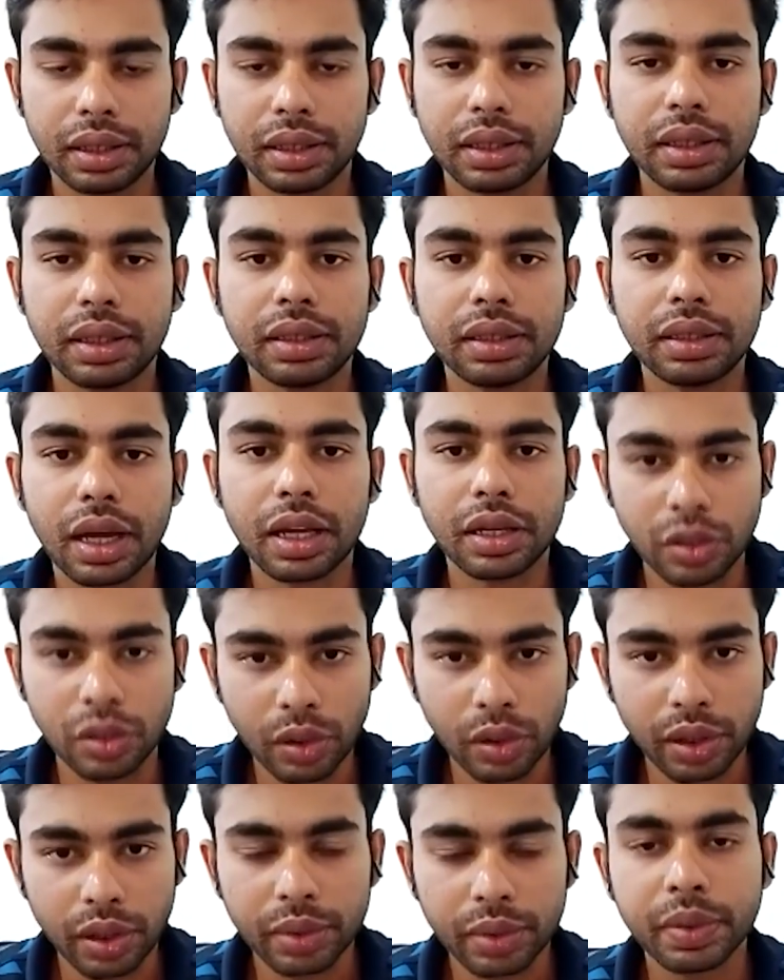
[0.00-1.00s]
entire
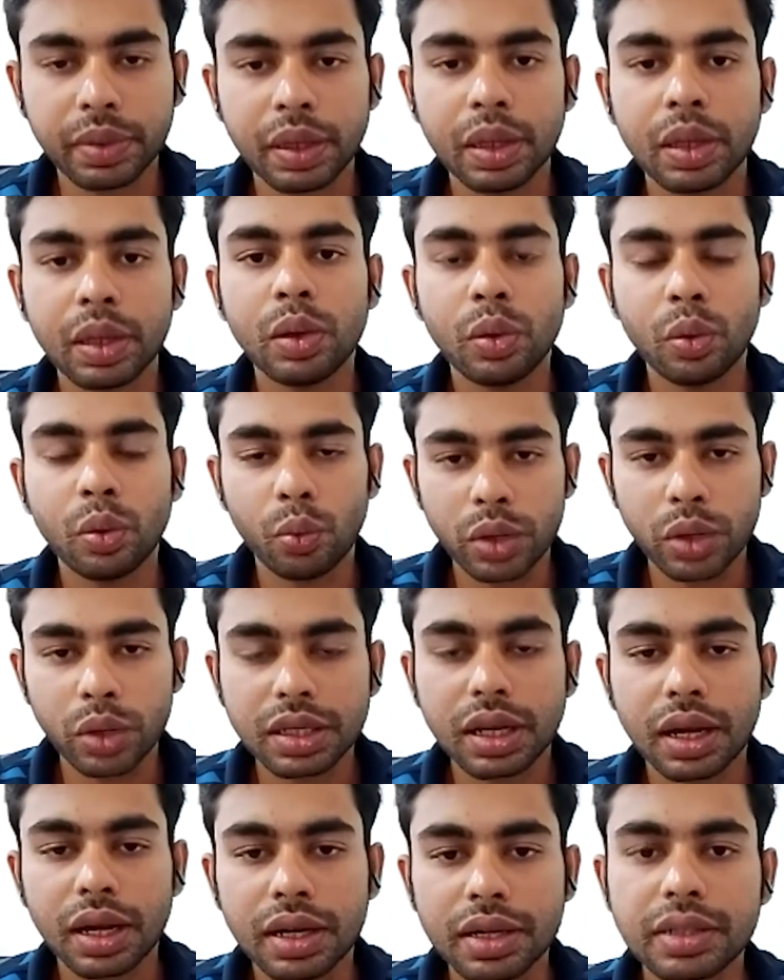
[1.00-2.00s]
Europe,
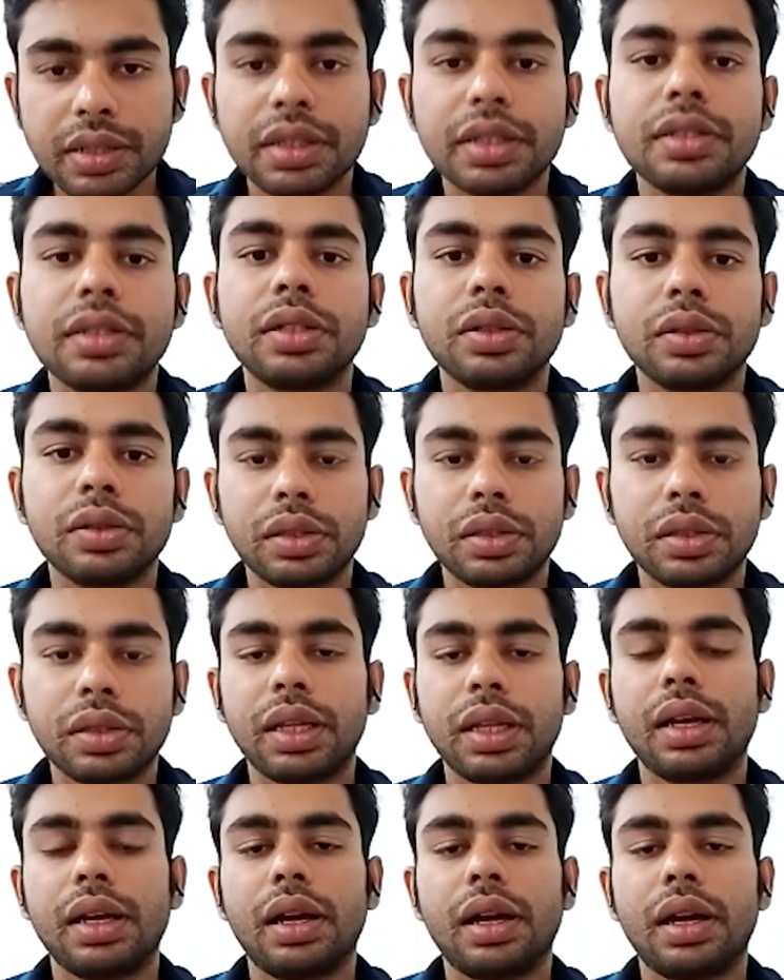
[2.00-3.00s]
which countries do you
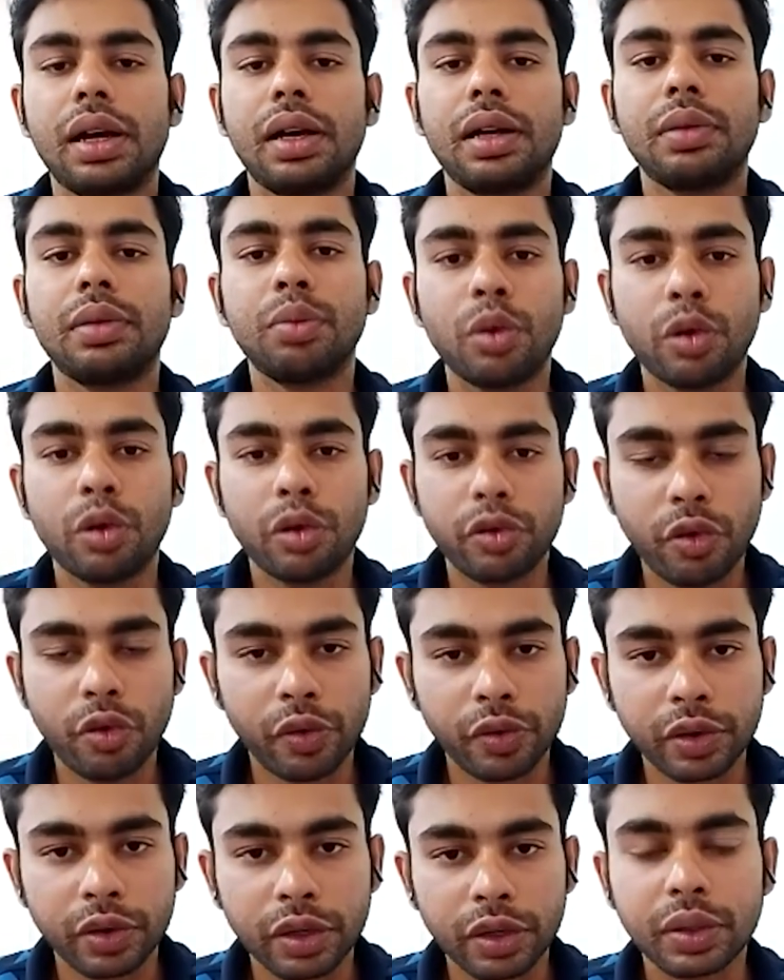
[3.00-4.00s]
think are more
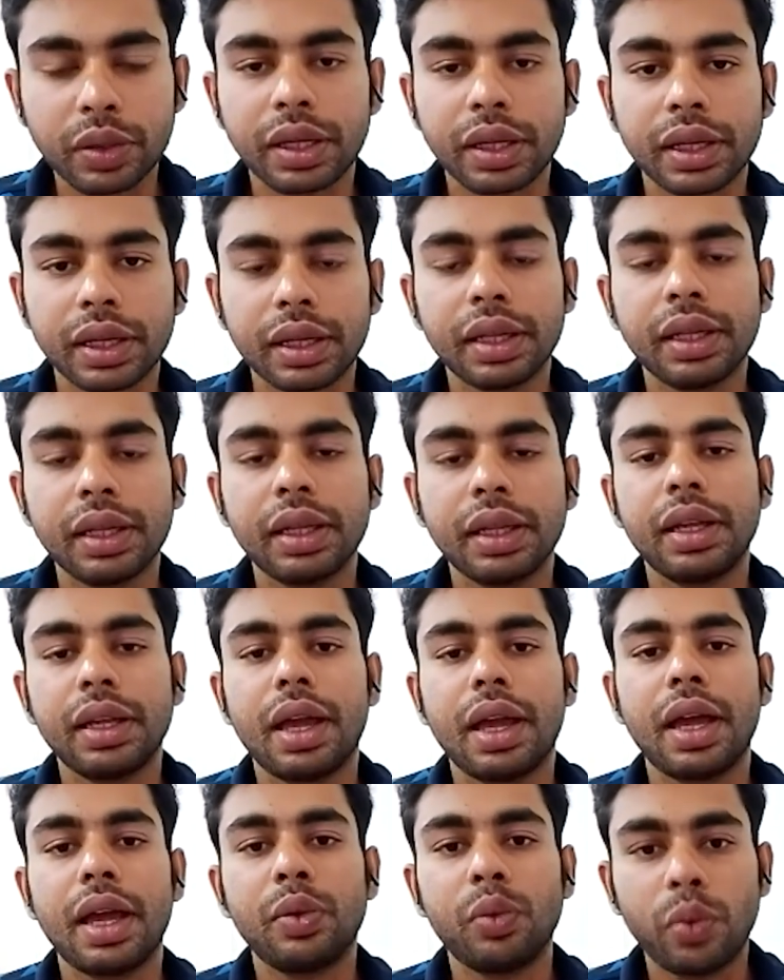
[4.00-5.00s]
forward-looking
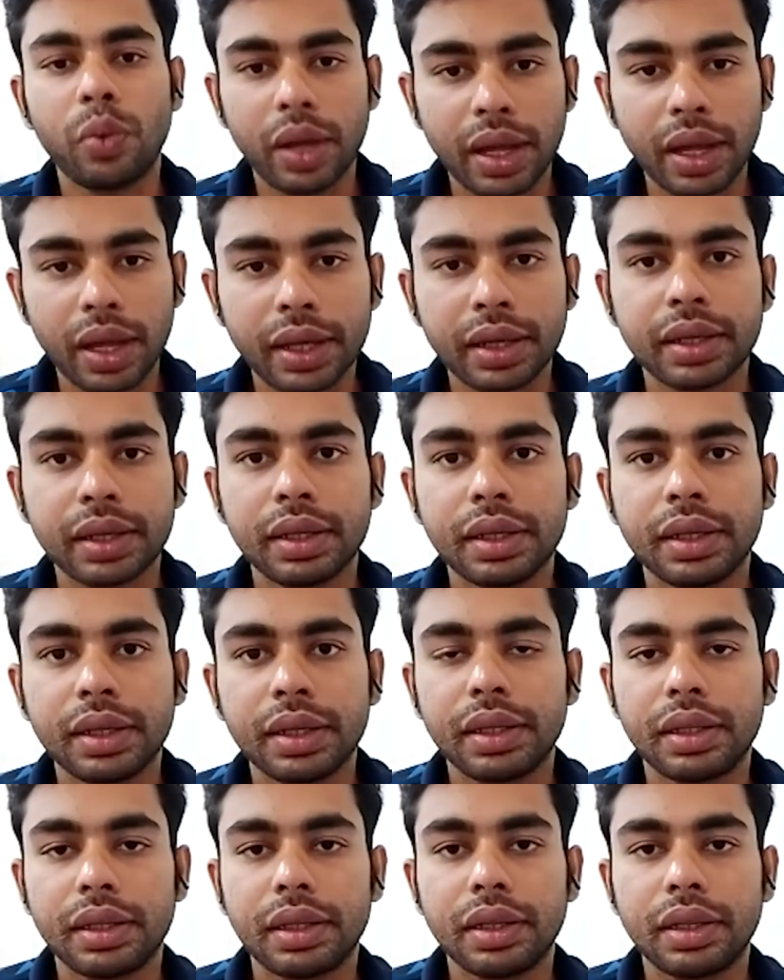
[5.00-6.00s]
and where
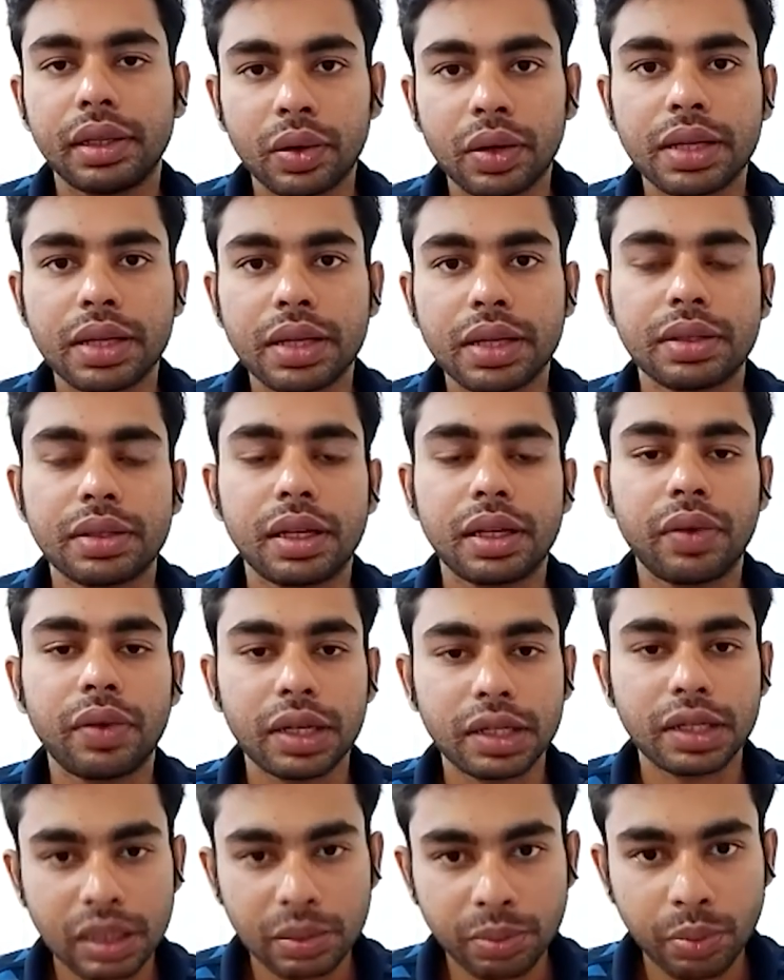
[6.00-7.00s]
the regulations are
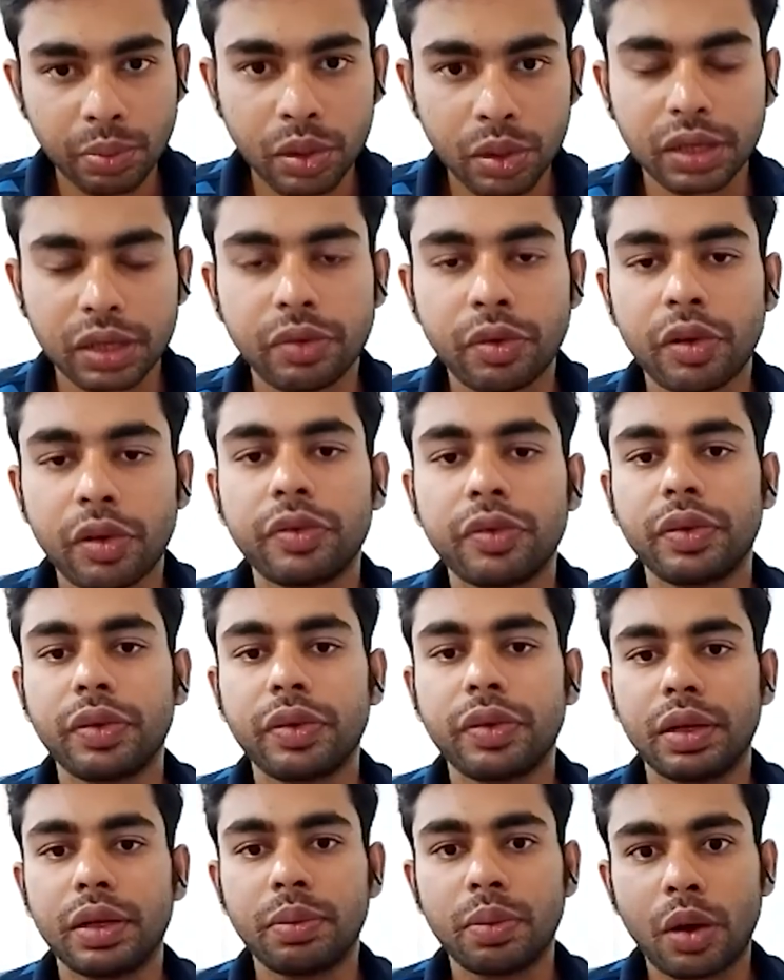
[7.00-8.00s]
very supportive of
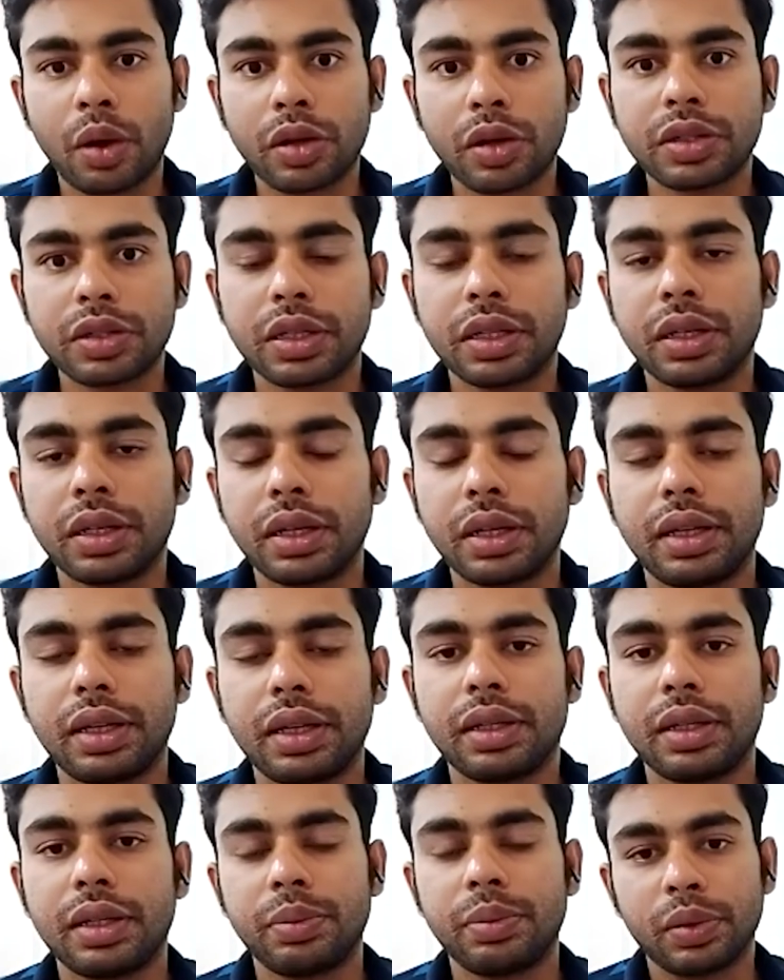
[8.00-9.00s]
blockchain
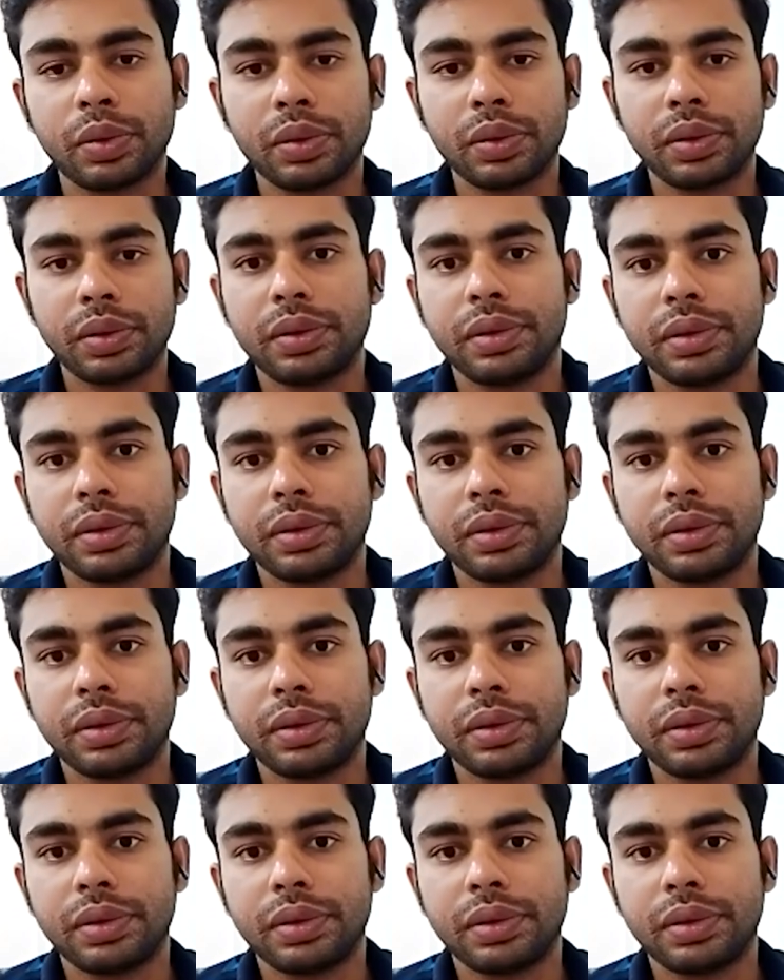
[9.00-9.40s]
and crypto?